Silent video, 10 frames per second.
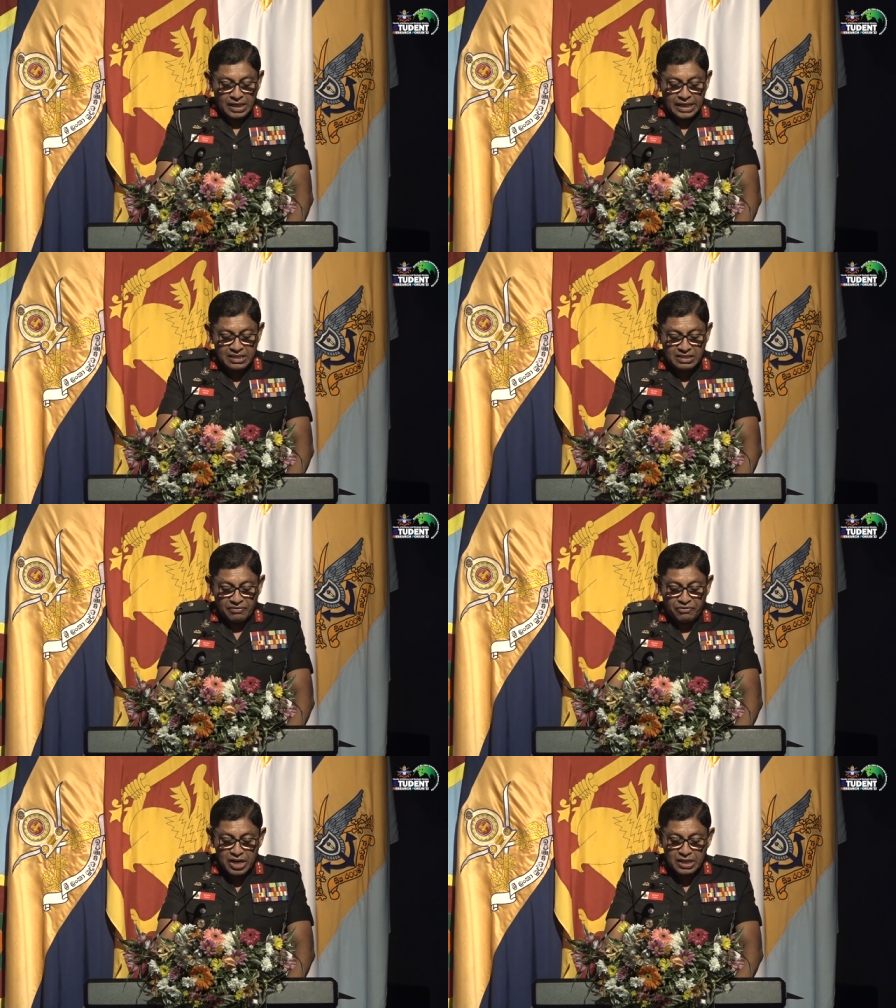Is the
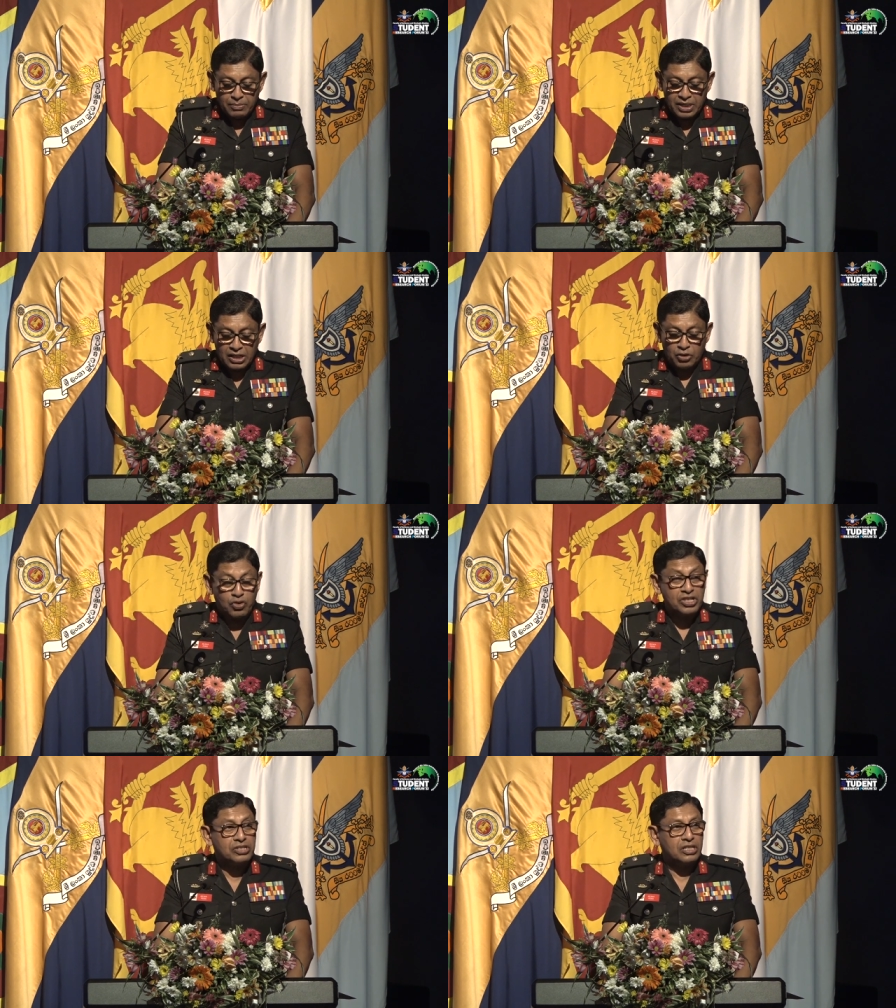fundamental
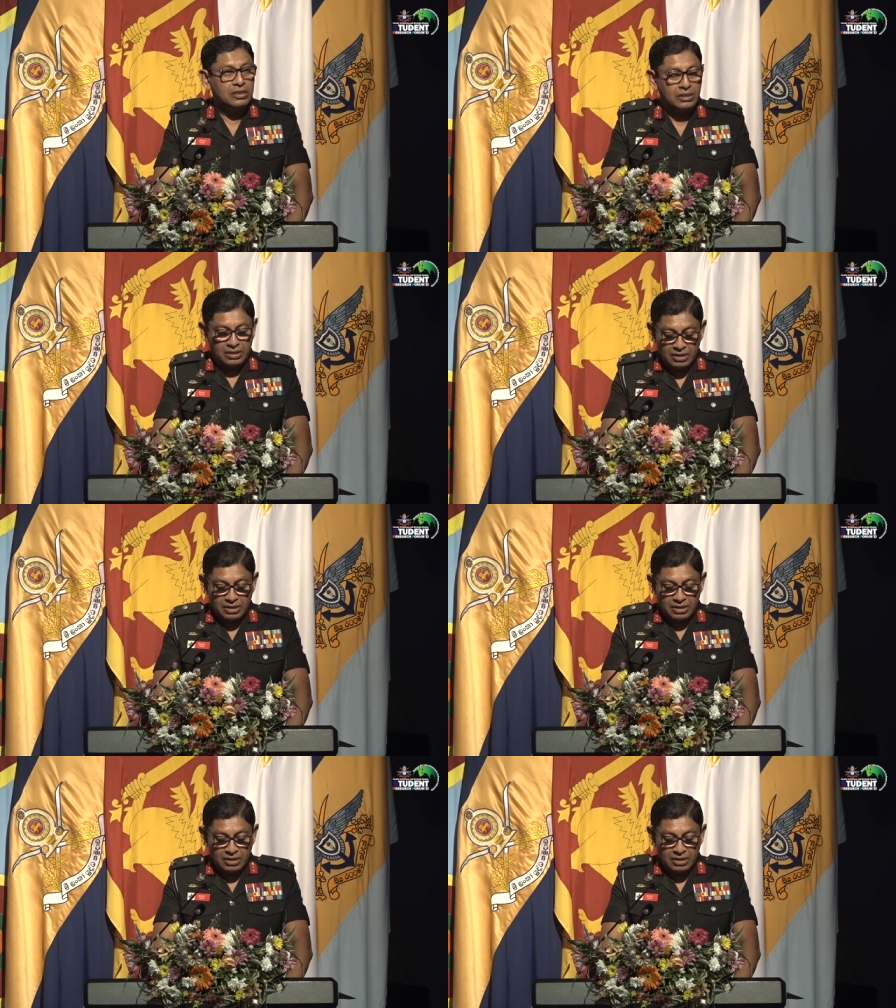question